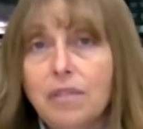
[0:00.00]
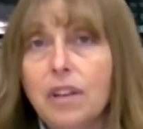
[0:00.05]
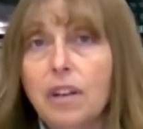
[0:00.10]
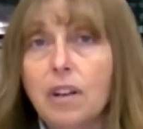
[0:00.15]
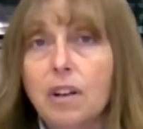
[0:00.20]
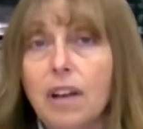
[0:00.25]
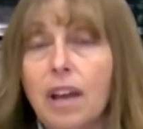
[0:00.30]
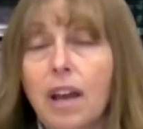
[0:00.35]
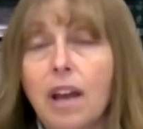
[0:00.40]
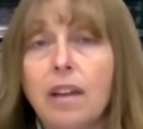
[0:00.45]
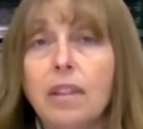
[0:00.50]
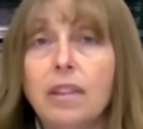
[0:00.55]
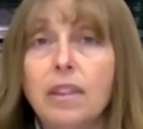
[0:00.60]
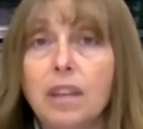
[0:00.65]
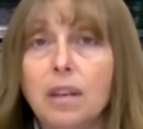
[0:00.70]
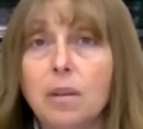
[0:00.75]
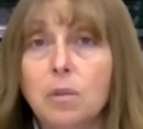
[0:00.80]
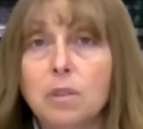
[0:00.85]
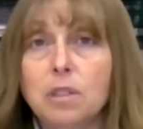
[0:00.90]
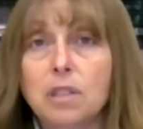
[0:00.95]
figured out
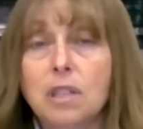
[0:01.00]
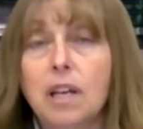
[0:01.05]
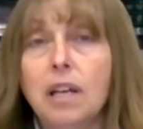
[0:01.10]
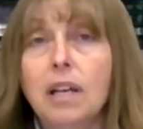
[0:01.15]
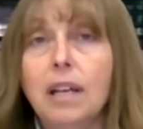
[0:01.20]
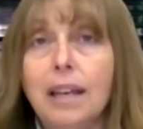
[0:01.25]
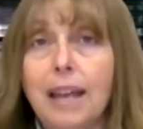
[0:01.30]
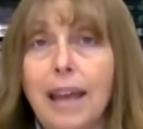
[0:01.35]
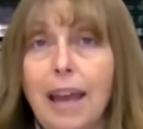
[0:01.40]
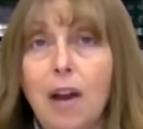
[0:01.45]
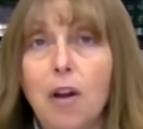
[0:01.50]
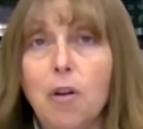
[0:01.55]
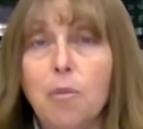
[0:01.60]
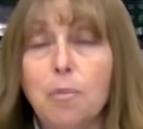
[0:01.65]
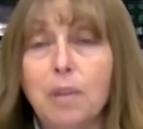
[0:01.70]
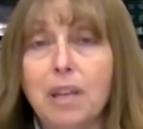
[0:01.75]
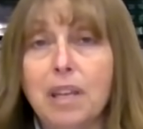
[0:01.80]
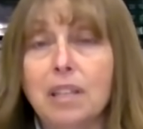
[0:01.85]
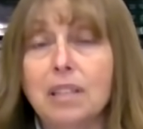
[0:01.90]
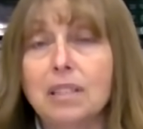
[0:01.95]
that it was cutting
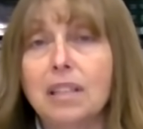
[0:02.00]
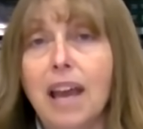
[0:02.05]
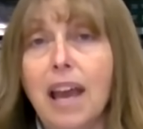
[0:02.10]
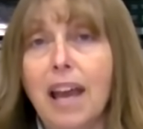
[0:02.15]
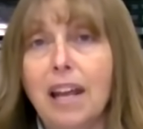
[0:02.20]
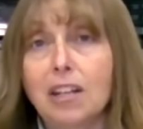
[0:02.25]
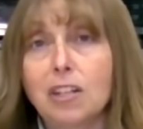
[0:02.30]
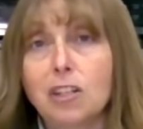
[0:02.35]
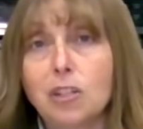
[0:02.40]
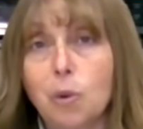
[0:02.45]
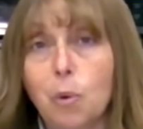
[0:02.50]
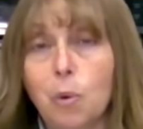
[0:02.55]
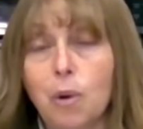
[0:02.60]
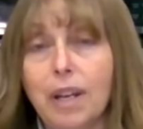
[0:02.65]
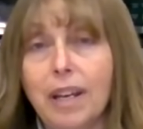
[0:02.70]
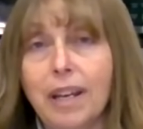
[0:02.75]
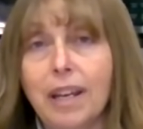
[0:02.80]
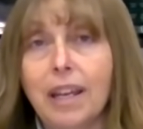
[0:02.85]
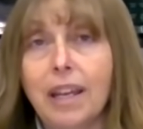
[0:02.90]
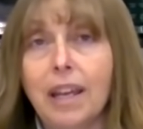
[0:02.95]
out because it had a
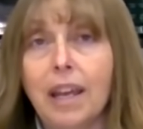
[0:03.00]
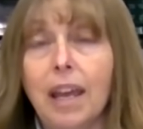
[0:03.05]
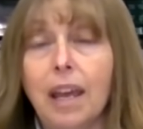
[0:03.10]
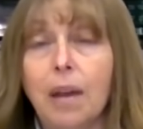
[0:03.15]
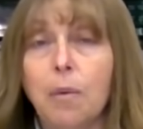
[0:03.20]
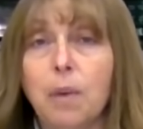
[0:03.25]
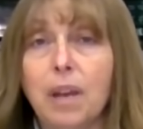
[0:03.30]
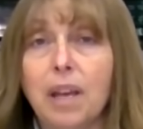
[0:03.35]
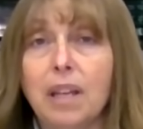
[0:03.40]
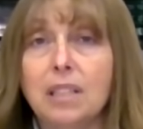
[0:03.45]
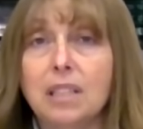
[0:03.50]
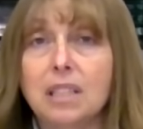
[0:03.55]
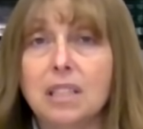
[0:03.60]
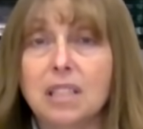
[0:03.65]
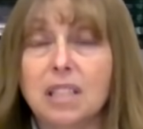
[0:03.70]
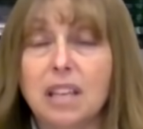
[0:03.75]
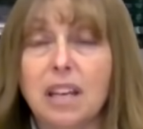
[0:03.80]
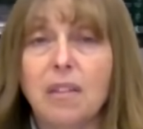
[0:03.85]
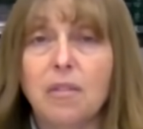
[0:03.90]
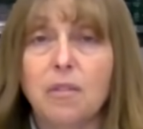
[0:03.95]
short in it, and we had
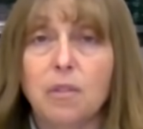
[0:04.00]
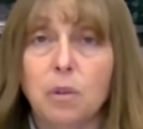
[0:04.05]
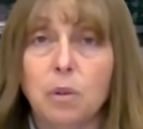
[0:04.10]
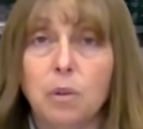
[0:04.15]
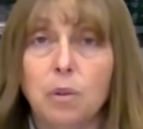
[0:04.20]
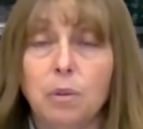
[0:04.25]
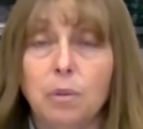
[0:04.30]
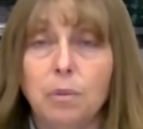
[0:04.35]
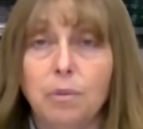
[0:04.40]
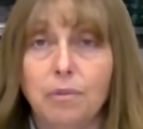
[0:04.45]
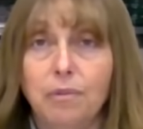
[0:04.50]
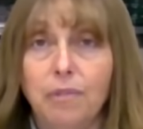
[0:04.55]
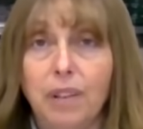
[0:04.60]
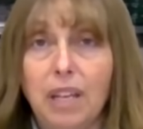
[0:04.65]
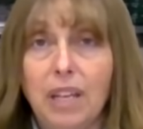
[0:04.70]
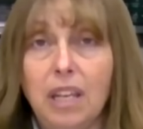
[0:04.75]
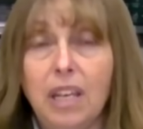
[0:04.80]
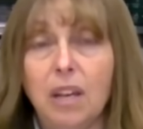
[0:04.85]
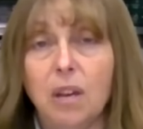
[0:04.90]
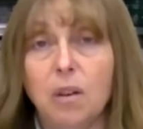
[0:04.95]
several
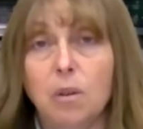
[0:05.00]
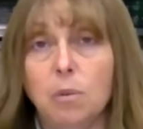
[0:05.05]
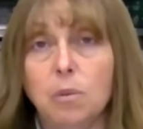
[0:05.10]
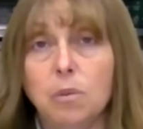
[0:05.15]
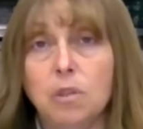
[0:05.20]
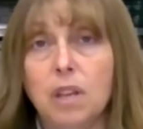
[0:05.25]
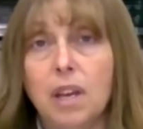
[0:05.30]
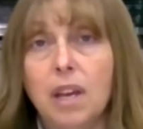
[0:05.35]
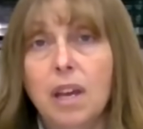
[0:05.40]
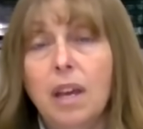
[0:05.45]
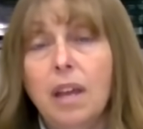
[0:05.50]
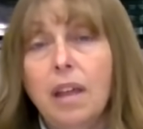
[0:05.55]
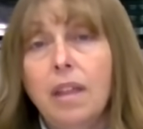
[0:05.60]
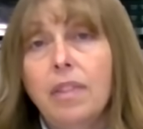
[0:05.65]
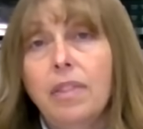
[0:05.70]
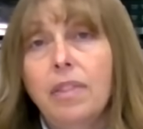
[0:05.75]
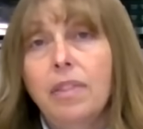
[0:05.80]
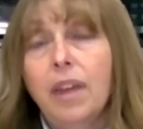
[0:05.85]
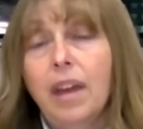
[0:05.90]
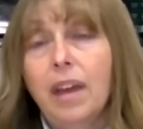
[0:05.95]
videos
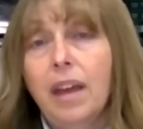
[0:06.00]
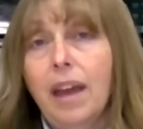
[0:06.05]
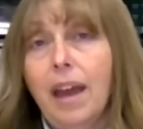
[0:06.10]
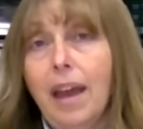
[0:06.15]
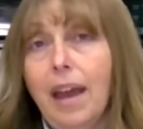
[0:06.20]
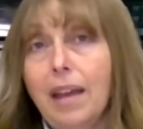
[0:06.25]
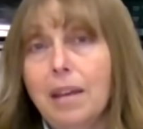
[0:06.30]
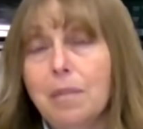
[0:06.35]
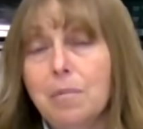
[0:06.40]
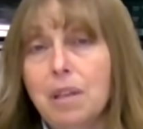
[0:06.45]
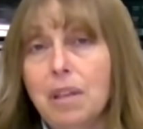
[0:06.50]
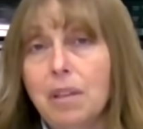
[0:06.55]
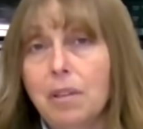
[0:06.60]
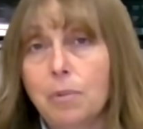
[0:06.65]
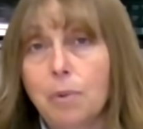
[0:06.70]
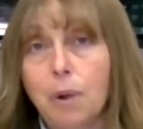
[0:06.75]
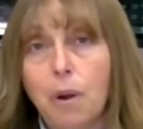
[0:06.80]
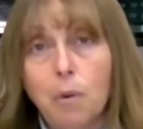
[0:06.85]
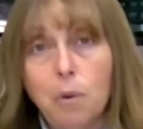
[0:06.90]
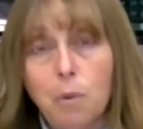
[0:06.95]
that had to be
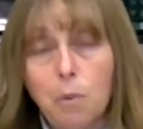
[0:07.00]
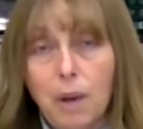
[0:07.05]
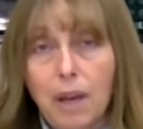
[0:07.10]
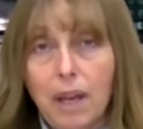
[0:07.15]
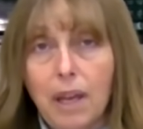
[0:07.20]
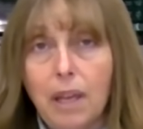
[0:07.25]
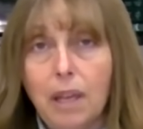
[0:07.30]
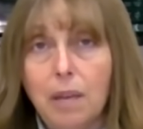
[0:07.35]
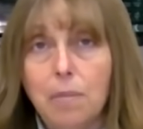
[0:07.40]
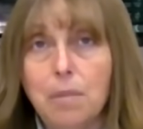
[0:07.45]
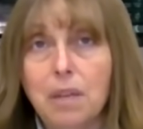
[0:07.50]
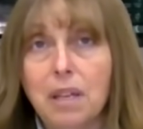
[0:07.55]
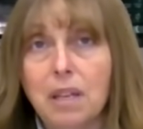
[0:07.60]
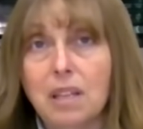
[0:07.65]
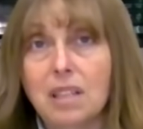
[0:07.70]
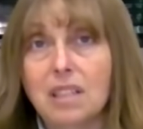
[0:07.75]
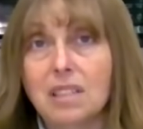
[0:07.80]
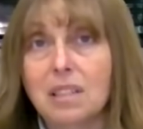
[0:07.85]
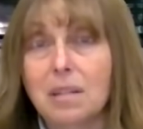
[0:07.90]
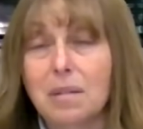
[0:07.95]
thrown away
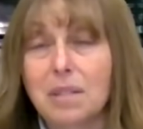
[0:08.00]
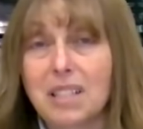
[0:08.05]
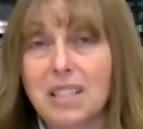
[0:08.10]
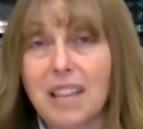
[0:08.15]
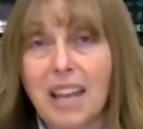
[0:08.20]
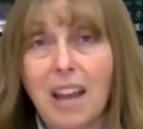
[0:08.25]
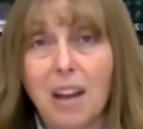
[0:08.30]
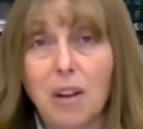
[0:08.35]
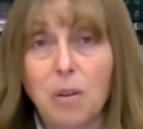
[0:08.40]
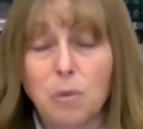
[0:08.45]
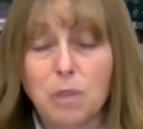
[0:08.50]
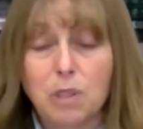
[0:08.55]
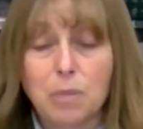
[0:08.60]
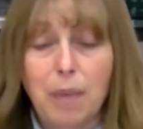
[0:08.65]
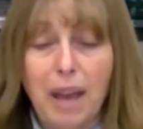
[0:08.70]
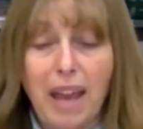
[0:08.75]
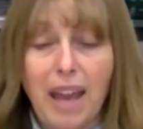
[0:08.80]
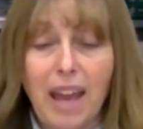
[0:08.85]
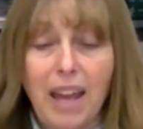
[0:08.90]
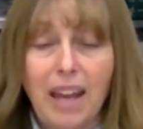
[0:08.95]
because the sound was
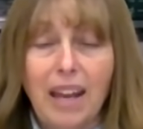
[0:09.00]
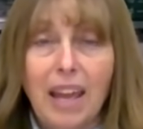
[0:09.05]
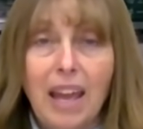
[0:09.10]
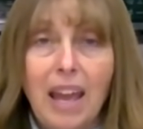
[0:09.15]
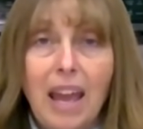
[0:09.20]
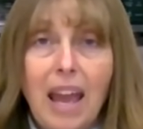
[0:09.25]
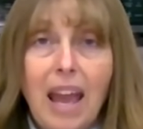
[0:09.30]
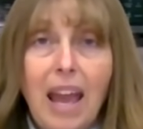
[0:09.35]
bad.